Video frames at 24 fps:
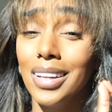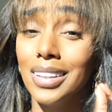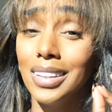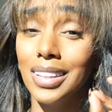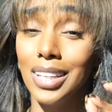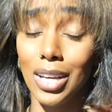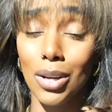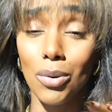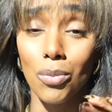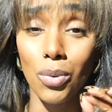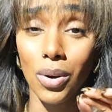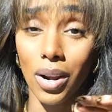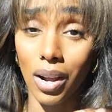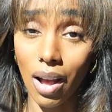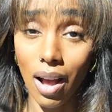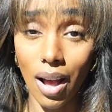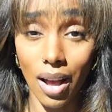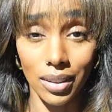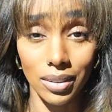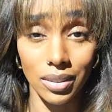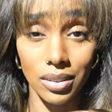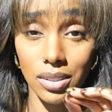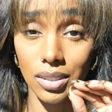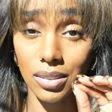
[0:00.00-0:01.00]
get what
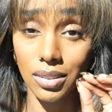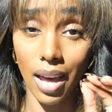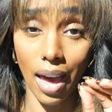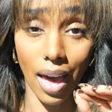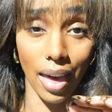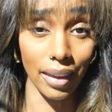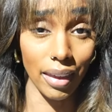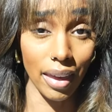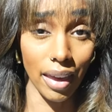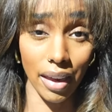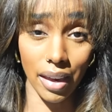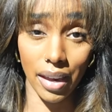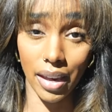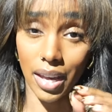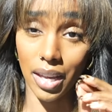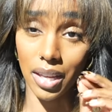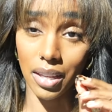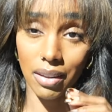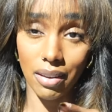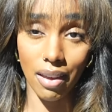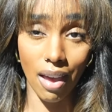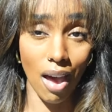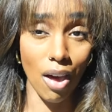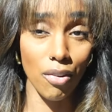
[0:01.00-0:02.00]
content I
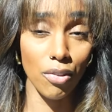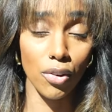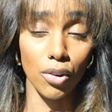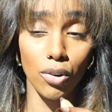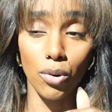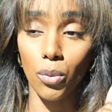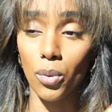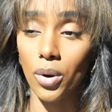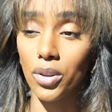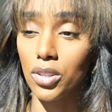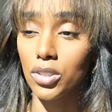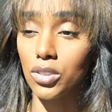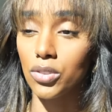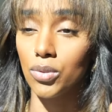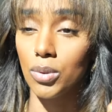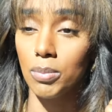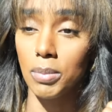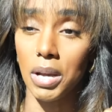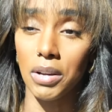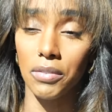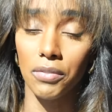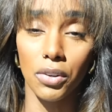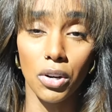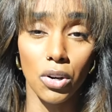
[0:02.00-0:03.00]
can gather, whether it's from
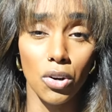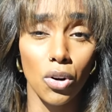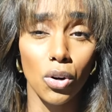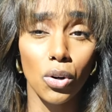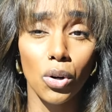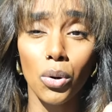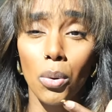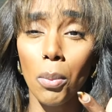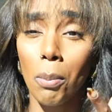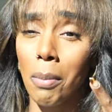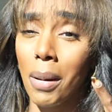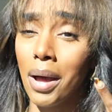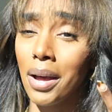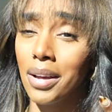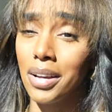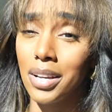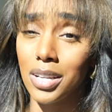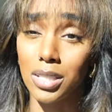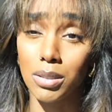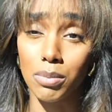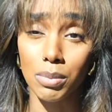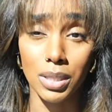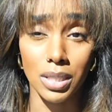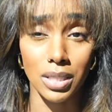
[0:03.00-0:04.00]
my phone, my
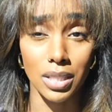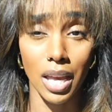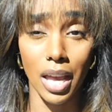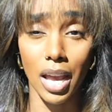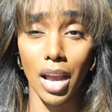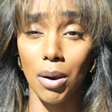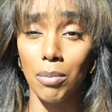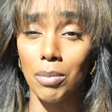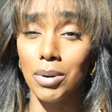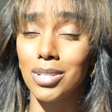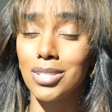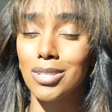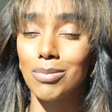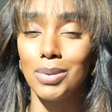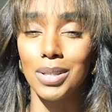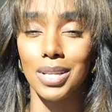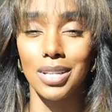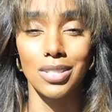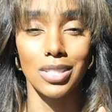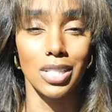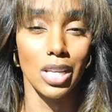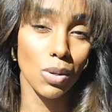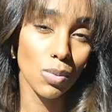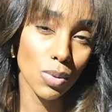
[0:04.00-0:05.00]
husband's cameras,
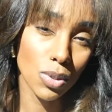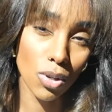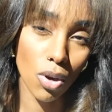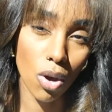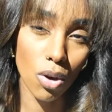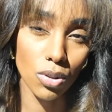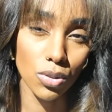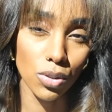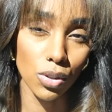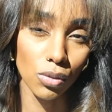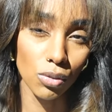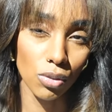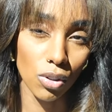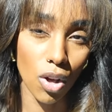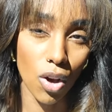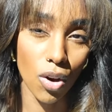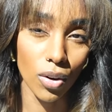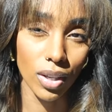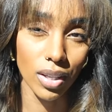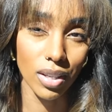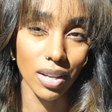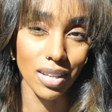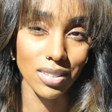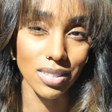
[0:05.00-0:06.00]
because he was also
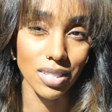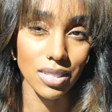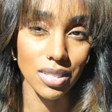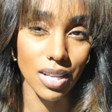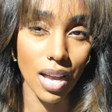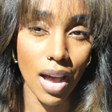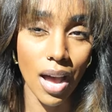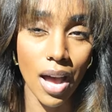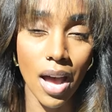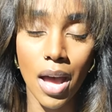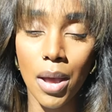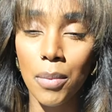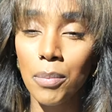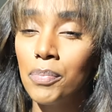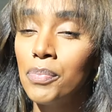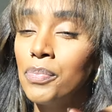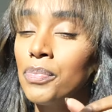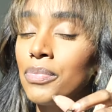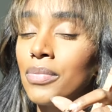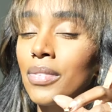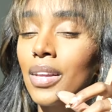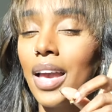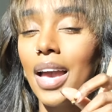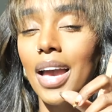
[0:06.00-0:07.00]
vlogging at the time,
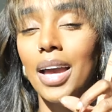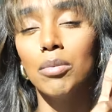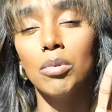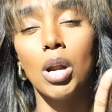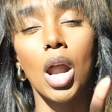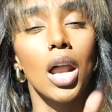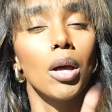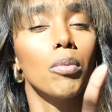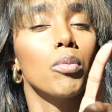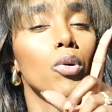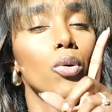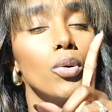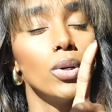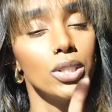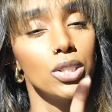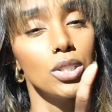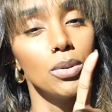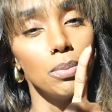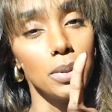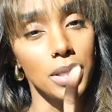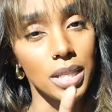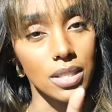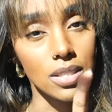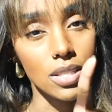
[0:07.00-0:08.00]
and I'm going to
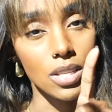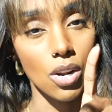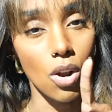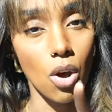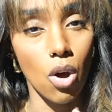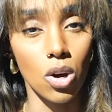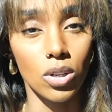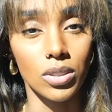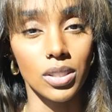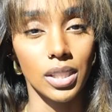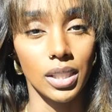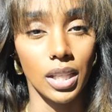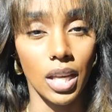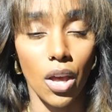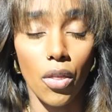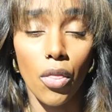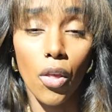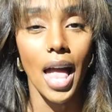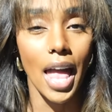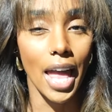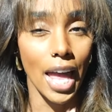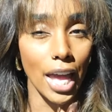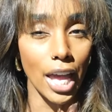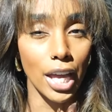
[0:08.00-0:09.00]
piece it all together
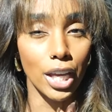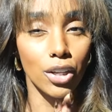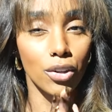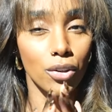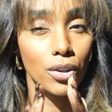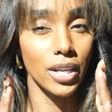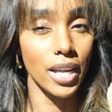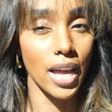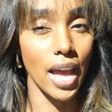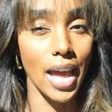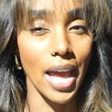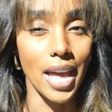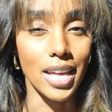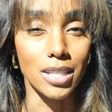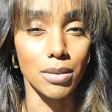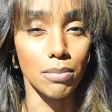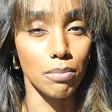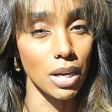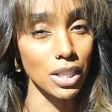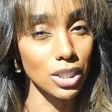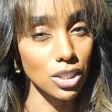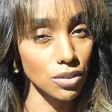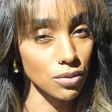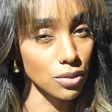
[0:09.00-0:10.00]
and create as
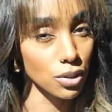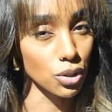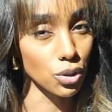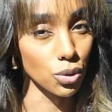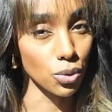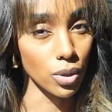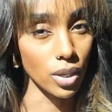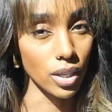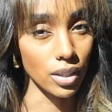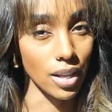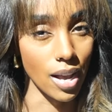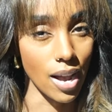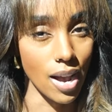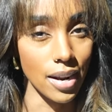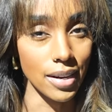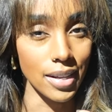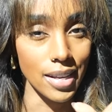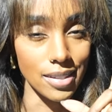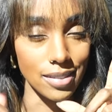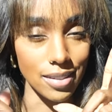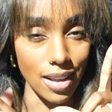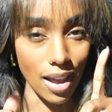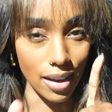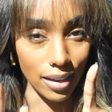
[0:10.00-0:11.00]
much of a storyline
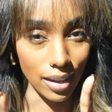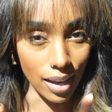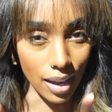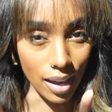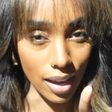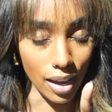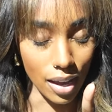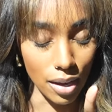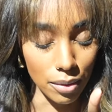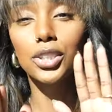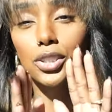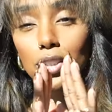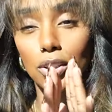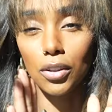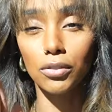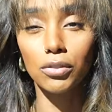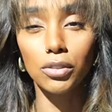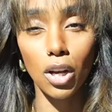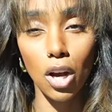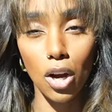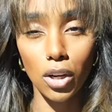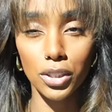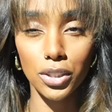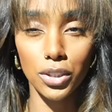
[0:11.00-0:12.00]
as I can. So the
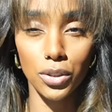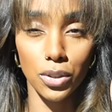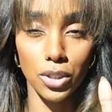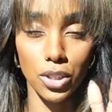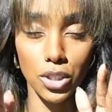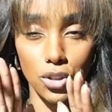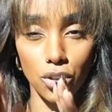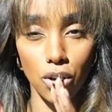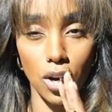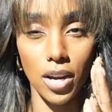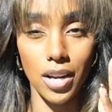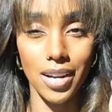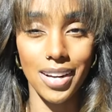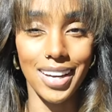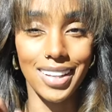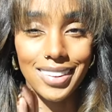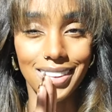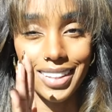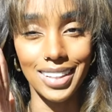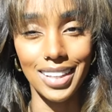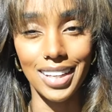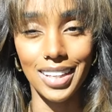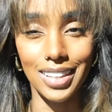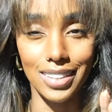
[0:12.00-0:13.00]
vlog is gonna start at
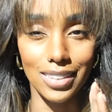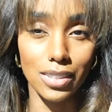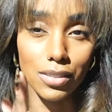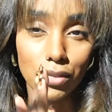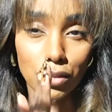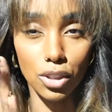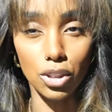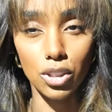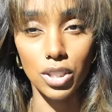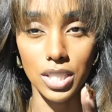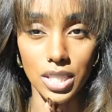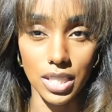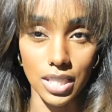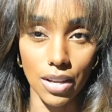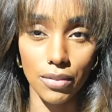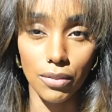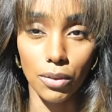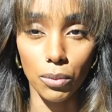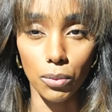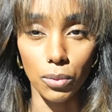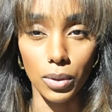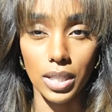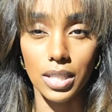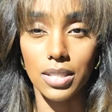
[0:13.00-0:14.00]
the end of
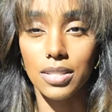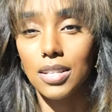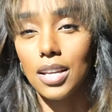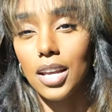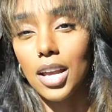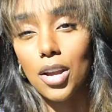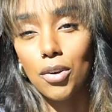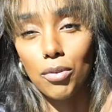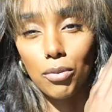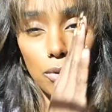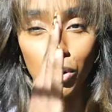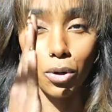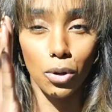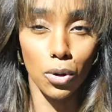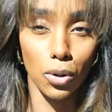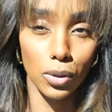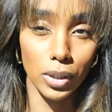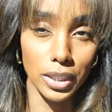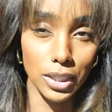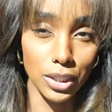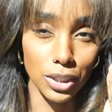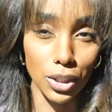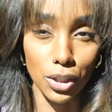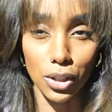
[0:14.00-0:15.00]
thirty-seven weeks and roll
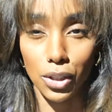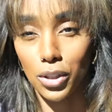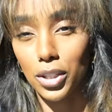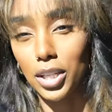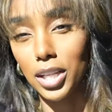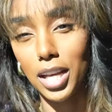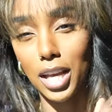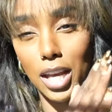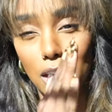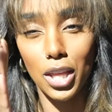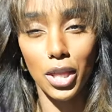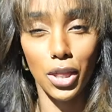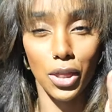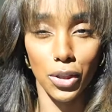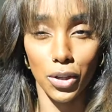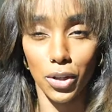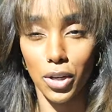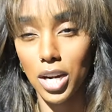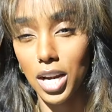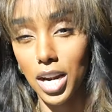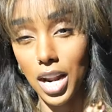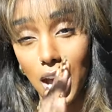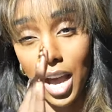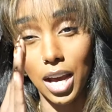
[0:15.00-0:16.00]
into thirty-eight,
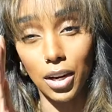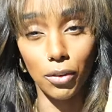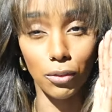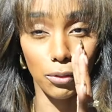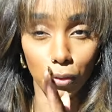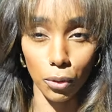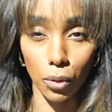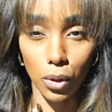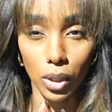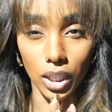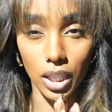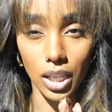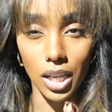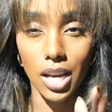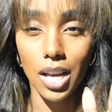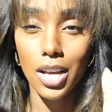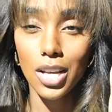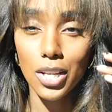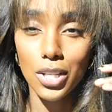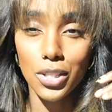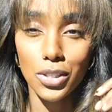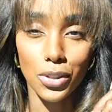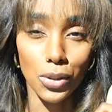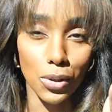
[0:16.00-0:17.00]
thirty-nine, and forty.
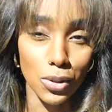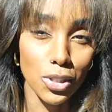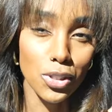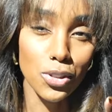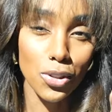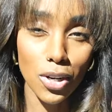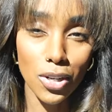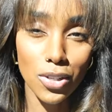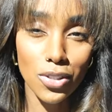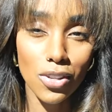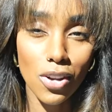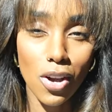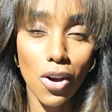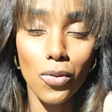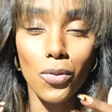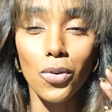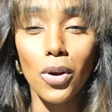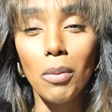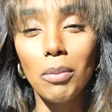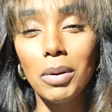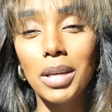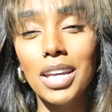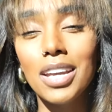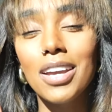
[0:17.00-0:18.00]
So it starts off
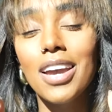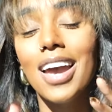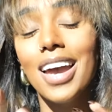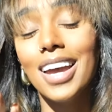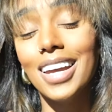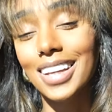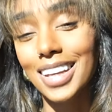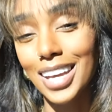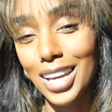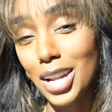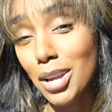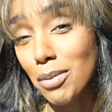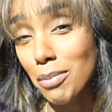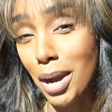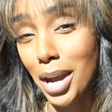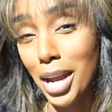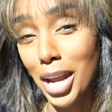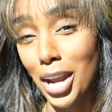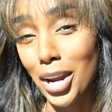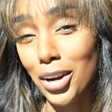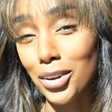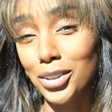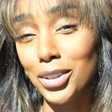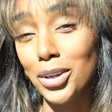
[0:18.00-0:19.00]
with me getting my
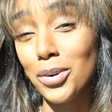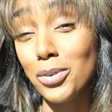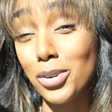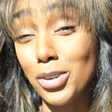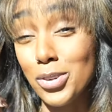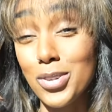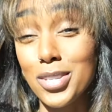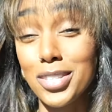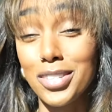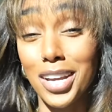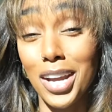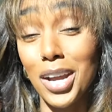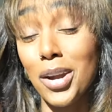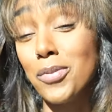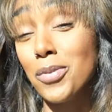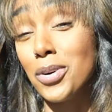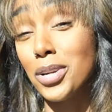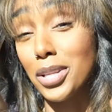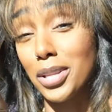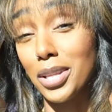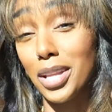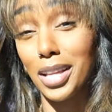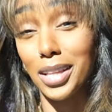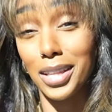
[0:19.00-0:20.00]
hair done, which is like
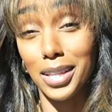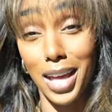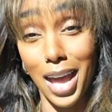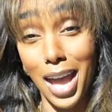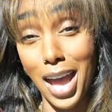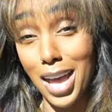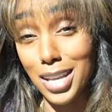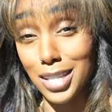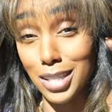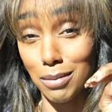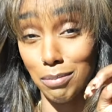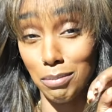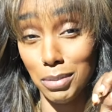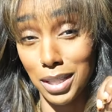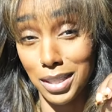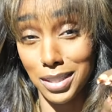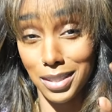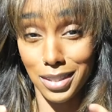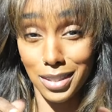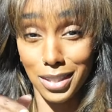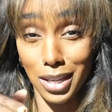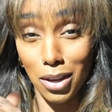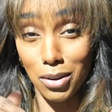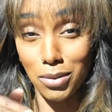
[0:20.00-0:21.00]
one of the last big
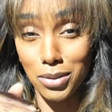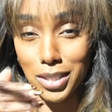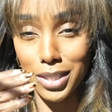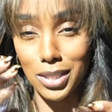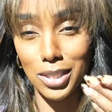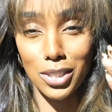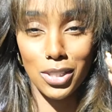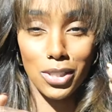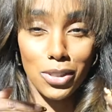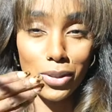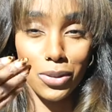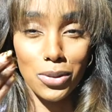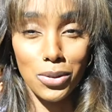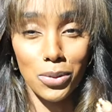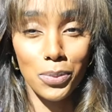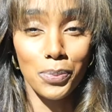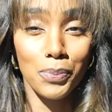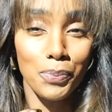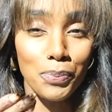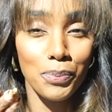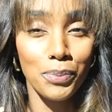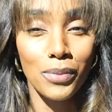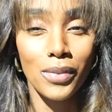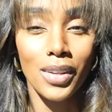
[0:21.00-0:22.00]
steps until
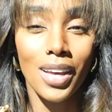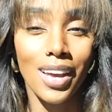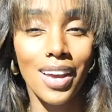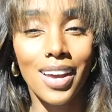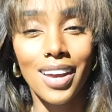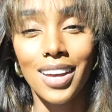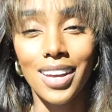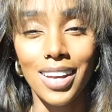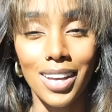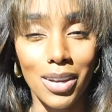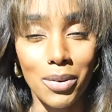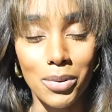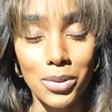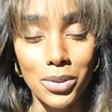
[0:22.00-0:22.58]
it